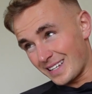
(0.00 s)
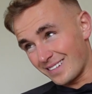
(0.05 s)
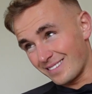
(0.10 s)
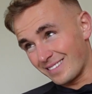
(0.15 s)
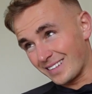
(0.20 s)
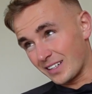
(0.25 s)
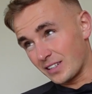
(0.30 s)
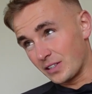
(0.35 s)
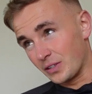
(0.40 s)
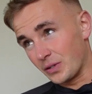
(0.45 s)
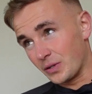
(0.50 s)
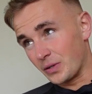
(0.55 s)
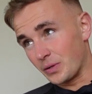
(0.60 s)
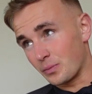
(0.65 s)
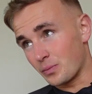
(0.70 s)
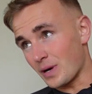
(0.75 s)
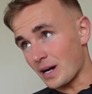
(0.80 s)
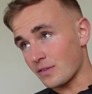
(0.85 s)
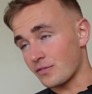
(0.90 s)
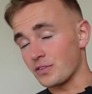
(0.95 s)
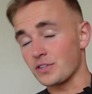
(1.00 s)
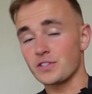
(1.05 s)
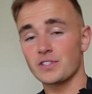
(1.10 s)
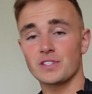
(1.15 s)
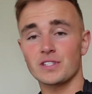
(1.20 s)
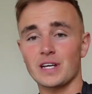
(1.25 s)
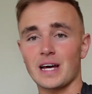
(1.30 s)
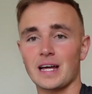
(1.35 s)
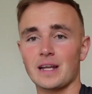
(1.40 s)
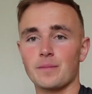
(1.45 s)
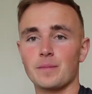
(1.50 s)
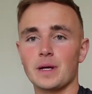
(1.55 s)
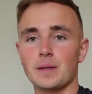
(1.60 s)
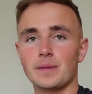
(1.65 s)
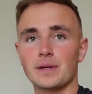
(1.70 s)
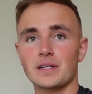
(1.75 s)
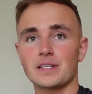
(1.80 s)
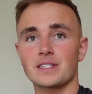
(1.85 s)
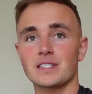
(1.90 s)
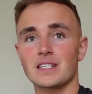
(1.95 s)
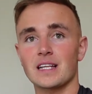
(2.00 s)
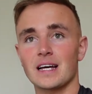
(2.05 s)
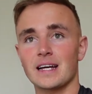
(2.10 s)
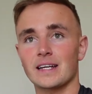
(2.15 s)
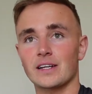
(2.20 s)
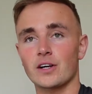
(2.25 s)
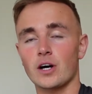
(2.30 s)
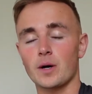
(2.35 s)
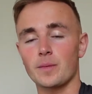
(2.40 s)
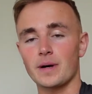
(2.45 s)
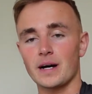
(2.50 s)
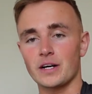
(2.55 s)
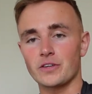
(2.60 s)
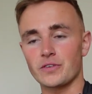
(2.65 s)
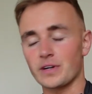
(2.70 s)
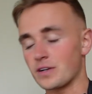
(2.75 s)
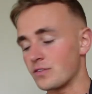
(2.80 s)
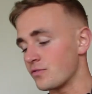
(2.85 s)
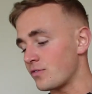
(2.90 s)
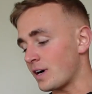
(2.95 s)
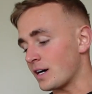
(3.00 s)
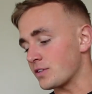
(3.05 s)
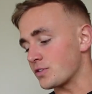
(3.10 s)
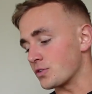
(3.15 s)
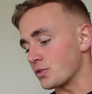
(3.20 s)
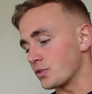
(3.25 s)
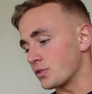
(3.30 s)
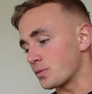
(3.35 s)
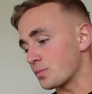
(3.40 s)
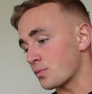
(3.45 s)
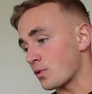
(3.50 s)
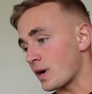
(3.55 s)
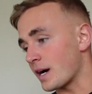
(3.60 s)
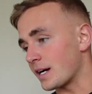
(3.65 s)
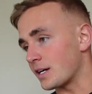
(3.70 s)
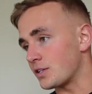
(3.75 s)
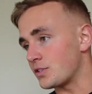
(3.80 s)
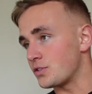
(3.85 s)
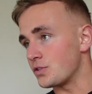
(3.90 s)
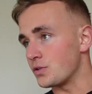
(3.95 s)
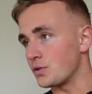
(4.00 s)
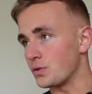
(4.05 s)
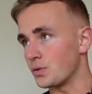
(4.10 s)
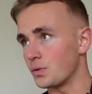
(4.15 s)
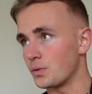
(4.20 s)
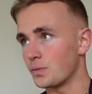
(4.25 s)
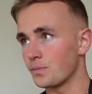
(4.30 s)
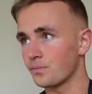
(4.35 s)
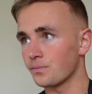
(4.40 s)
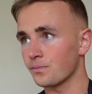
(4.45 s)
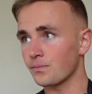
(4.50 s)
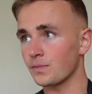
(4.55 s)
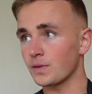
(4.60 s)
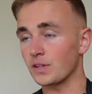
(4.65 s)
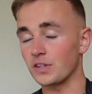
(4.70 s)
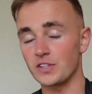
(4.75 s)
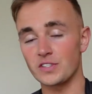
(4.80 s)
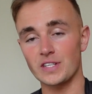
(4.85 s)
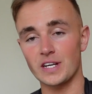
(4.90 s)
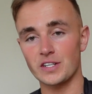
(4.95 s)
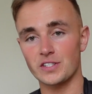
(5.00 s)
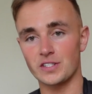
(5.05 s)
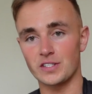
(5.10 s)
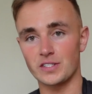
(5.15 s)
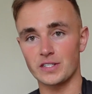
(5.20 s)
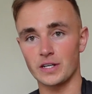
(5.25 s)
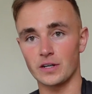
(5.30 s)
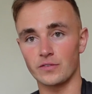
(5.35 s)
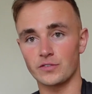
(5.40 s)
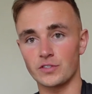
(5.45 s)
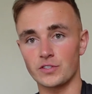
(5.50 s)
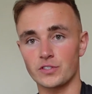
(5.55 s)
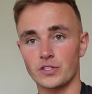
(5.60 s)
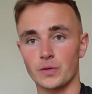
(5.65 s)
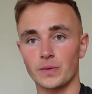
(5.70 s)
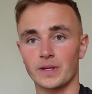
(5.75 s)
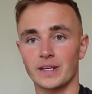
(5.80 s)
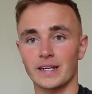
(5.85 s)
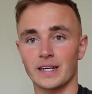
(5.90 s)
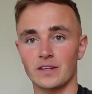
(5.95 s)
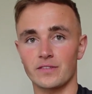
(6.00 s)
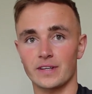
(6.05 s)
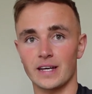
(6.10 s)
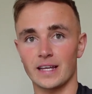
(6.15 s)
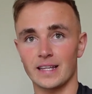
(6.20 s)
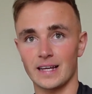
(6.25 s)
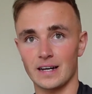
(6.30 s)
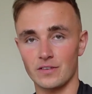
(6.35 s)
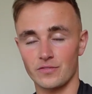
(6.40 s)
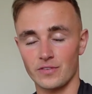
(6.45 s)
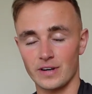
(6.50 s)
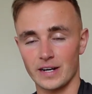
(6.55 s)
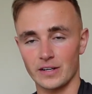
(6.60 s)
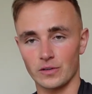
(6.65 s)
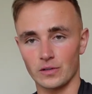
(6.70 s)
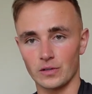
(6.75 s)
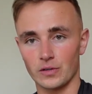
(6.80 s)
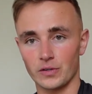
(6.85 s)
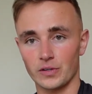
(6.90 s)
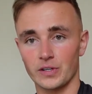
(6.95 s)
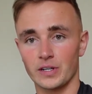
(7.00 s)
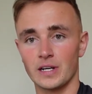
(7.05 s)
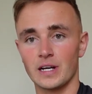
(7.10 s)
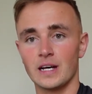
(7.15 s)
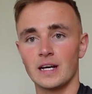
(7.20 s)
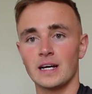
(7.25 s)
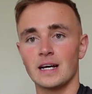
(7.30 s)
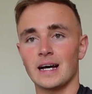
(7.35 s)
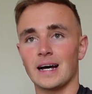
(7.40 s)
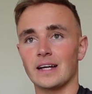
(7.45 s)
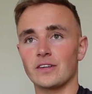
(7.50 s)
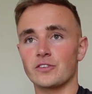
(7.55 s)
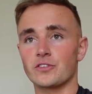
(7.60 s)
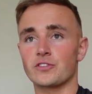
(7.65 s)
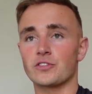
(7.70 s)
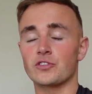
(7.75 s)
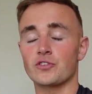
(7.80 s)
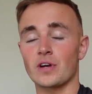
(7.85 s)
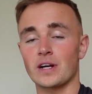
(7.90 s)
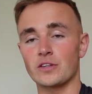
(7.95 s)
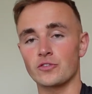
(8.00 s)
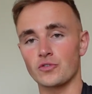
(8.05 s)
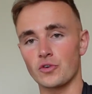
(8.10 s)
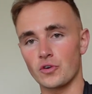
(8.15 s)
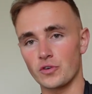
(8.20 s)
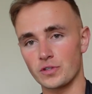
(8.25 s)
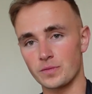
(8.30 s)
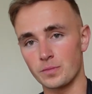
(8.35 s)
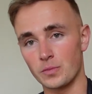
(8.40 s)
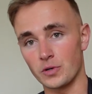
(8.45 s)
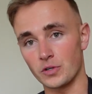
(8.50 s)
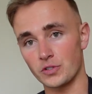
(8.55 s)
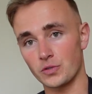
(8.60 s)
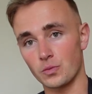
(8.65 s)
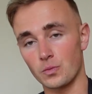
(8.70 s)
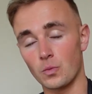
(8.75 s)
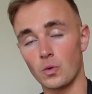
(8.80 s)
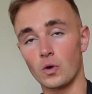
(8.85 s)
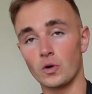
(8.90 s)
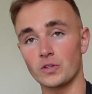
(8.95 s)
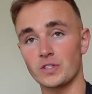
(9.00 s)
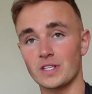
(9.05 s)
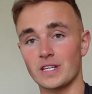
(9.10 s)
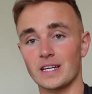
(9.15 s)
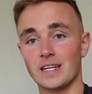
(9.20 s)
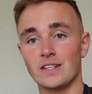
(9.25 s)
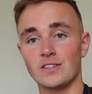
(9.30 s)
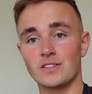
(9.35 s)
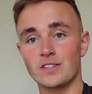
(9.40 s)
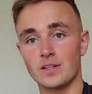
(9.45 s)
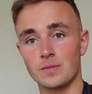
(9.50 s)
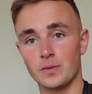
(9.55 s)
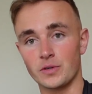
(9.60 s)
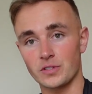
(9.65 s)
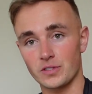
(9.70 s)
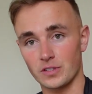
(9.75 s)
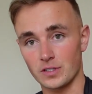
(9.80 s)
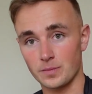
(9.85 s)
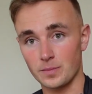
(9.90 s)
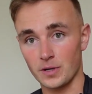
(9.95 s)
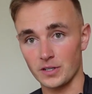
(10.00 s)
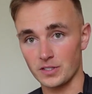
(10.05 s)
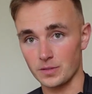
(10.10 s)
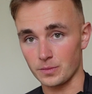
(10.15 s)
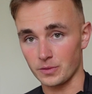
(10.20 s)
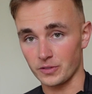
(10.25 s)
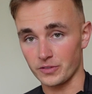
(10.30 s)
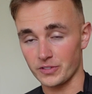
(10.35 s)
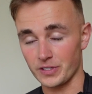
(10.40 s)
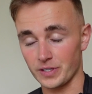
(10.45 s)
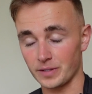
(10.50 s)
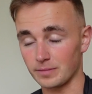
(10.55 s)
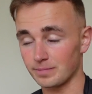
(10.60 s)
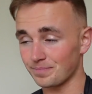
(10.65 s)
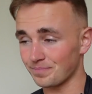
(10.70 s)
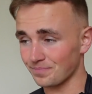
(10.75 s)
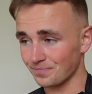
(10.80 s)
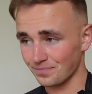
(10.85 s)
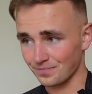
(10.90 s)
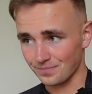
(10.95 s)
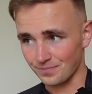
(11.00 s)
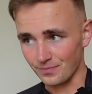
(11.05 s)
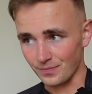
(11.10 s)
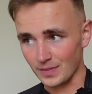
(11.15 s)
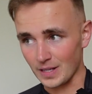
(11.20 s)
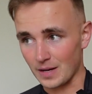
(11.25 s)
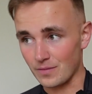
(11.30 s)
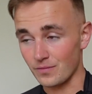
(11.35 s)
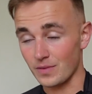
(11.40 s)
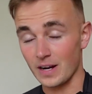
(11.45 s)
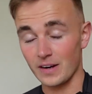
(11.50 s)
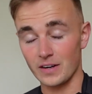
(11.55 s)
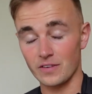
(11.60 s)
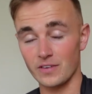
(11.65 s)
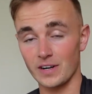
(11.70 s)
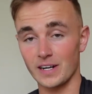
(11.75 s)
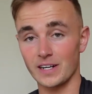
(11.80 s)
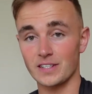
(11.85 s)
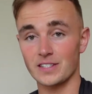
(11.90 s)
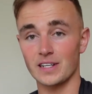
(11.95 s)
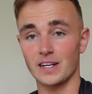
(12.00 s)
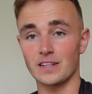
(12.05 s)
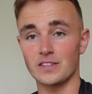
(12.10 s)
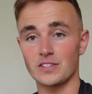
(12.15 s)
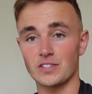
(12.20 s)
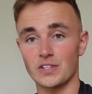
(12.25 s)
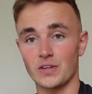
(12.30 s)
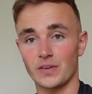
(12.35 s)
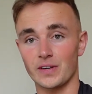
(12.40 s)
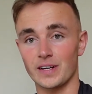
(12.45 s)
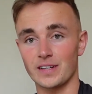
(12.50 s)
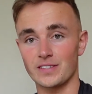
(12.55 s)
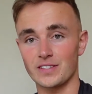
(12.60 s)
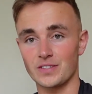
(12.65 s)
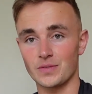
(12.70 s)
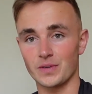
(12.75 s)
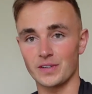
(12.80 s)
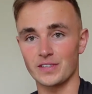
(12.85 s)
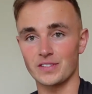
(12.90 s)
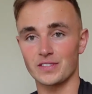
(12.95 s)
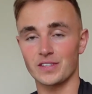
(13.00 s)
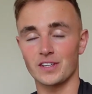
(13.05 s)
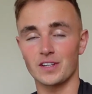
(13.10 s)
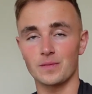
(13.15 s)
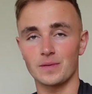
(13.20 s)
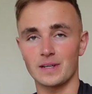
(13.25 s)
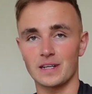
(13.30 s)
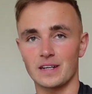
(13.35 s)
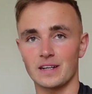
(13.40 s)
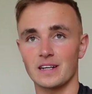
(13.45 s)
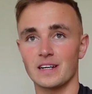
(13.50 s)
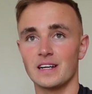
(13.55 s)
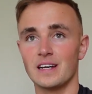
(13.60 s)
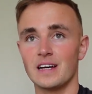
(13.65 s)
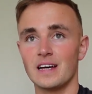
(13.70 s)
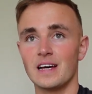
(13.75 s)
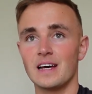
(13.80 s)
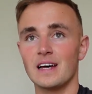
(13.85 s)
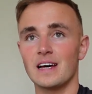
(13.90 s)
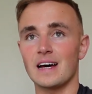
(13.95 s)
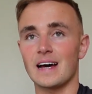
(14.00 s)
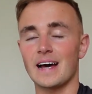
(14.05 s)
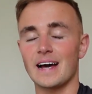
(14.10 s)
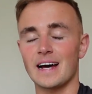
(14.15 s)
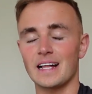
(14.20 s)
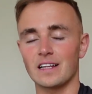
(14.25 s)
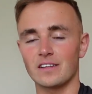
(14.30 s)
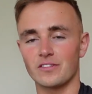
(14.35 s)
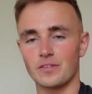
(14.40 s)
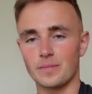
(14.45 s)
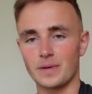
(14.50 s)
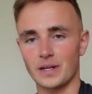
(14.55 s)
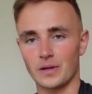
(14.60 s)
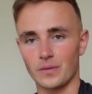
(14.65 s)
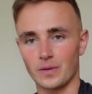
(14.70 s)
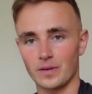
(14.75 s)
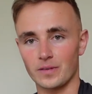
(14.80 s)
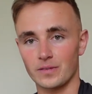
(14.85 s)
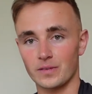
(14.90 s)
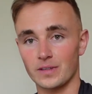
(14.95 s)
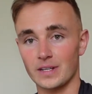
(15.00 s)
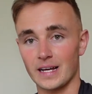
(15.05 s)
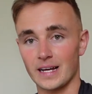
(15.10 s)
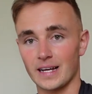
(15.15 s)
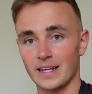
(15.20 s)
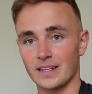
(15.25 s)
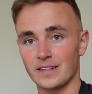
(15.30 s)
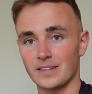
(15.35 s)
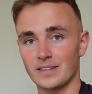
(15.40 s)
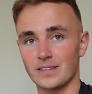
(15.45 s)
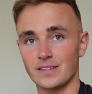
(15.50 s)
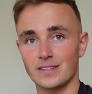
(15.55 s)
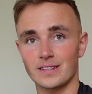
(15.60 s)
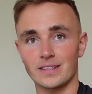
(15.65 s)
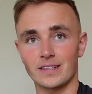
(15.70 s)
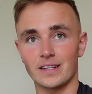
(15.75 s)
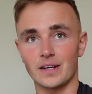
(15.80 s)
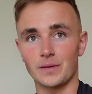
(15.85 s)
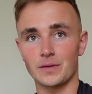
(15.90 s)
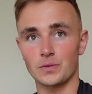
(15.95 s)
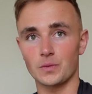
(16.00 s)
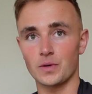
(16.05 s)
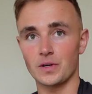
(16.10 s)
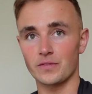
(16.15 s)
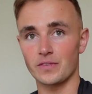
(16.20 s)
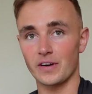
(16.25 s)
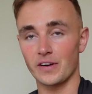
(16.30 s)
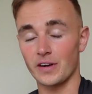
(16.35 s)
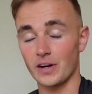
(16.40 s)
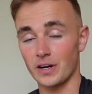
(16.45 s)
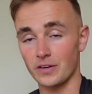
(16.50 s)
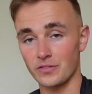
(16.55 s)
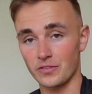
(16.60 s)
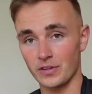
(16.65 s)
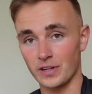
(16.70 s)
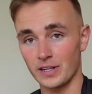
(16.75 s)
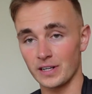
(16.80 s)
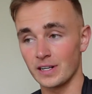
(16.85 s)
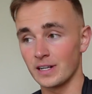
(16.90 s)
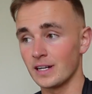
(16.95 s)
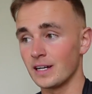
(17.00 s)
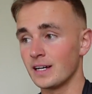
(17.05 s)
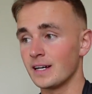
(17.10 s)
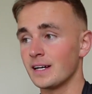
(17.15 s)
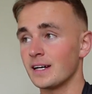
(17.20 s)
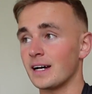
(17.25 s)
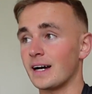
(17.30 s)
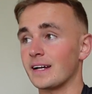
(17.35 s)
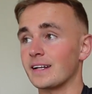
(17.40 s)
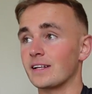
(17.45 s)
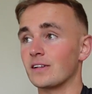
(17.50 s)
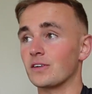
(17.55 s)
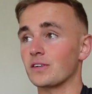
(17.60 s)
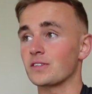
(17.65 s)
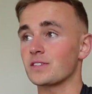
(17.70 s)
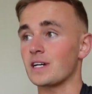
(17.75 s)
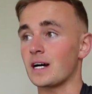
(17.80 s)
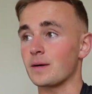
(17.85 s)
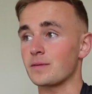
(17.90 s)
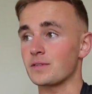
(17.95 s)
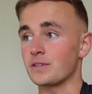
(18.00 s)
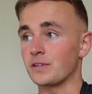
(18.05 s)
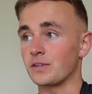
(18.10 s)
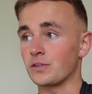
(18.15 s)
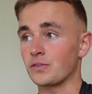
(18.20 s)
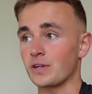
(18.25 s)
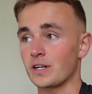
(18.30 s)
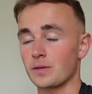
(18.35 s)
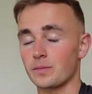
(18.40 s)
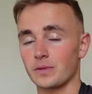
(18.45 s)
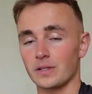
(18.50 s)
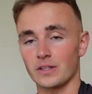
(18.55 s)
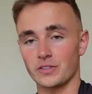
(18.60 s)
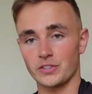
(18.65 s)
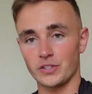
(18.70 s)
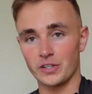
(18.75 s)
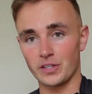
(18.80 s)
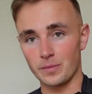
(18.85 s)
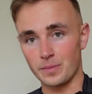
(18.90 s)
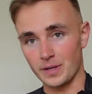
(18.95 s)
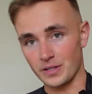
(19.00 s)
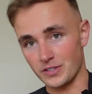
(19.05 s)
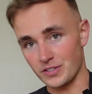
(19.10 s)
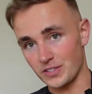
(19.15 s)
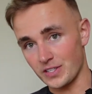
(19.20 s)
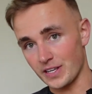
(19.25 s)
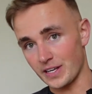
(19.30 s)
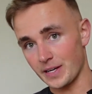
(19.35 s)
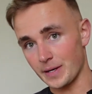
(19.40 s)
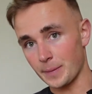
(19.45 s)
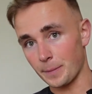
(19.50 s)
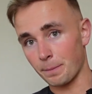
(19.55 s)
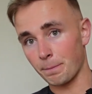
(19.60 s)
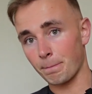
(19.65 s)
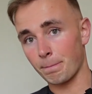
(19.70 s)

include breakfast and maybe a slight carbohydrate and fat source prior to the session itself, just so we can kind of get that final look and just to try and draw as much water into the muscle as possible. So I'm very, very excited to showcase this one. It's going to be a hell of a big one, and you know, he's worked very hard for it and he looks absolutely incredible. I'll show you the pictures here